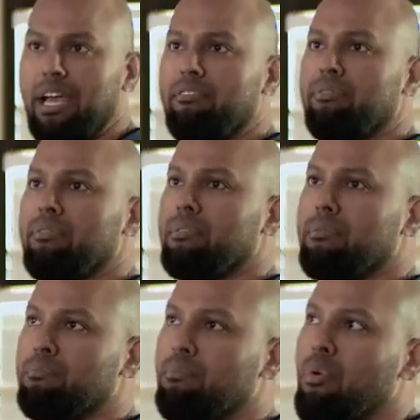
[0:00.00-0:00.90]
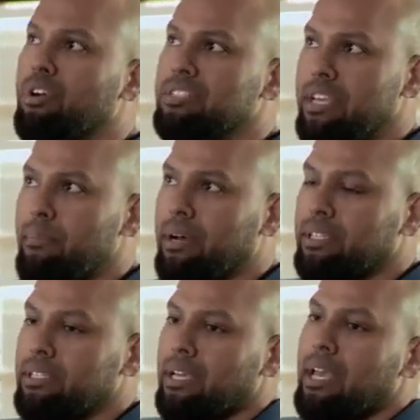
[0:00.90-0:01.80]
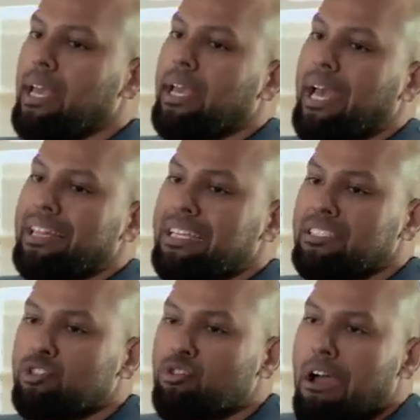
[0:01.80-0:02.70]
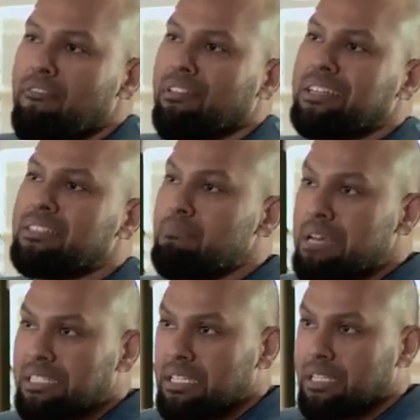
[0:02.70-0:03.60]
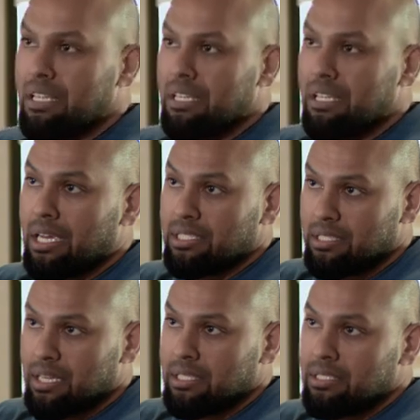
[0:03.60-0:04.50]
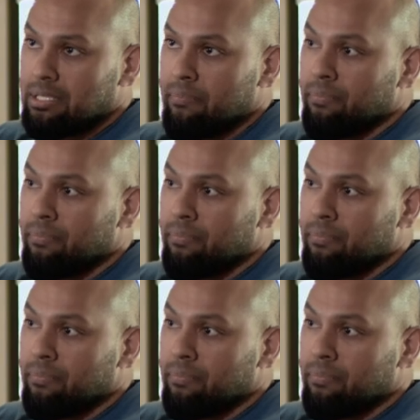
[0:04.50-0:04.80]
have more to say about this, at least traveling domestically in the United States,